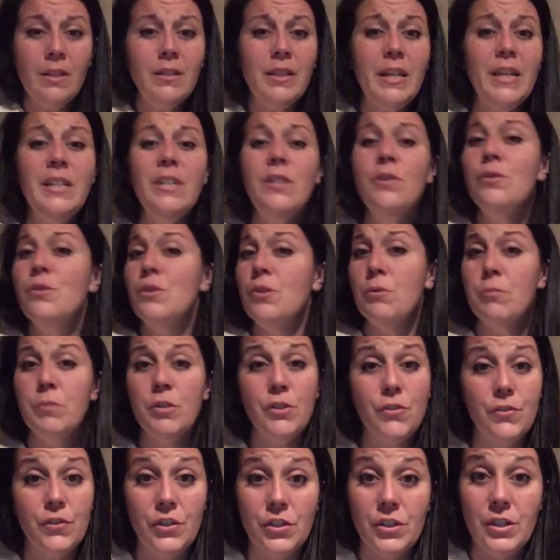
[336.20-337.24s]
thank you so
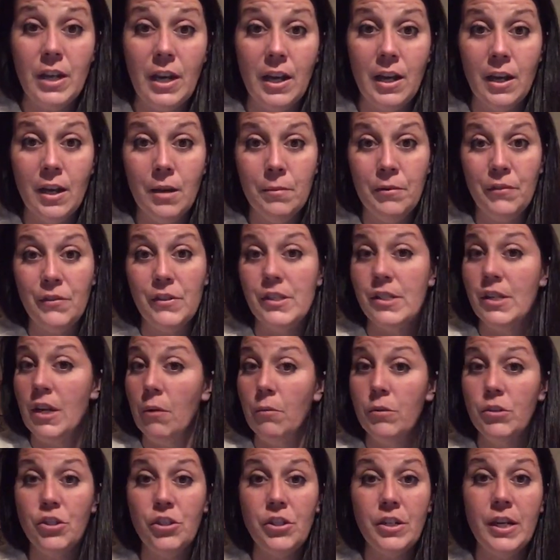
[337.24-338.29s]
much for your time. If it's not
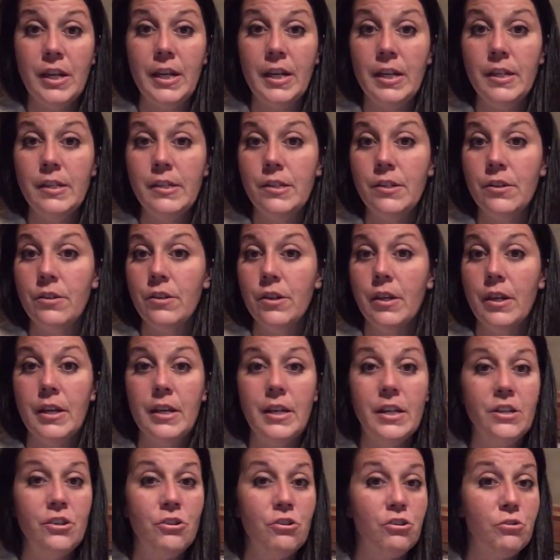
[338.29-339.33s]
what you need, stick it
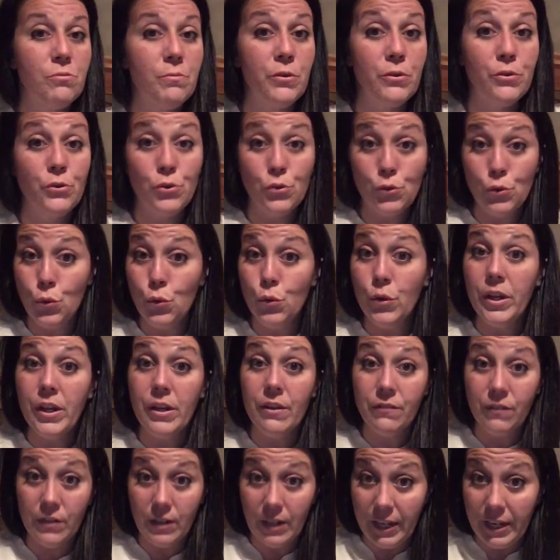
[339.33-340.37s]
in your spiritual
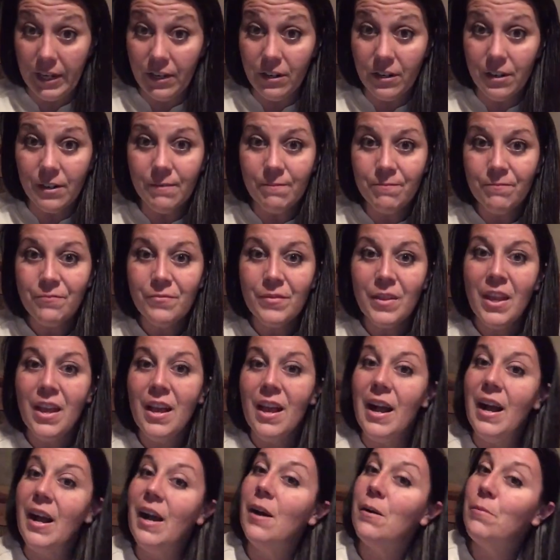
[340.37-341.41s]
toolkit for later.
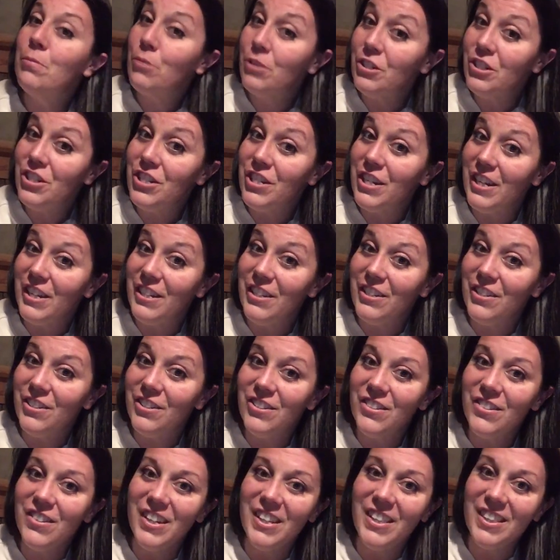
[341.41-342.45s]
I appreciate
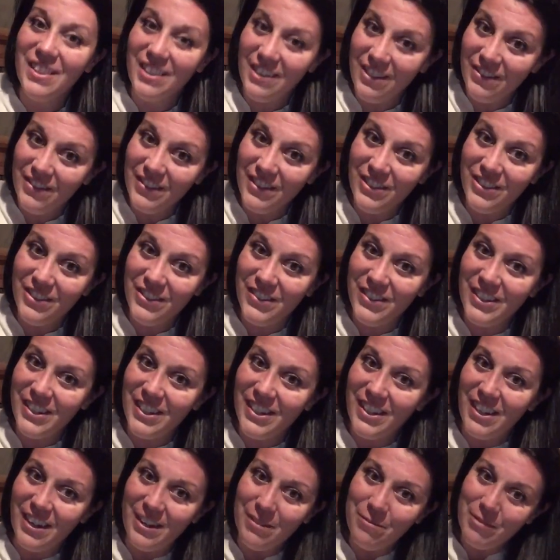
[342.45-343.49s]
you and love you,
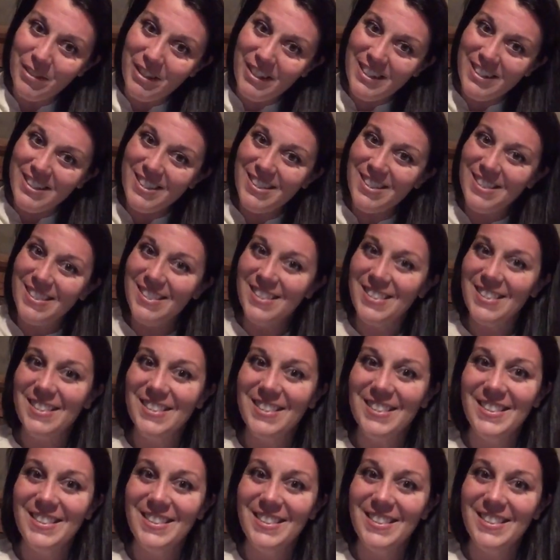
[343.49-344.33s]
and God bless.